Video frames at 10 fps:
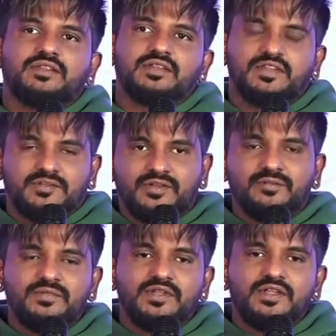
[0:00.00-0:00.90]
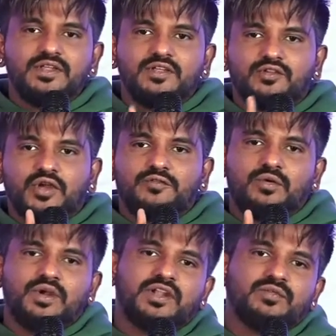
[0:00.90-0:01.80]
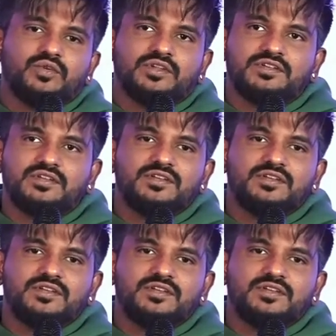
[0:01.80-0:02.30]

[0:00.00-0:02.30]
thing: this film is not for one time watch,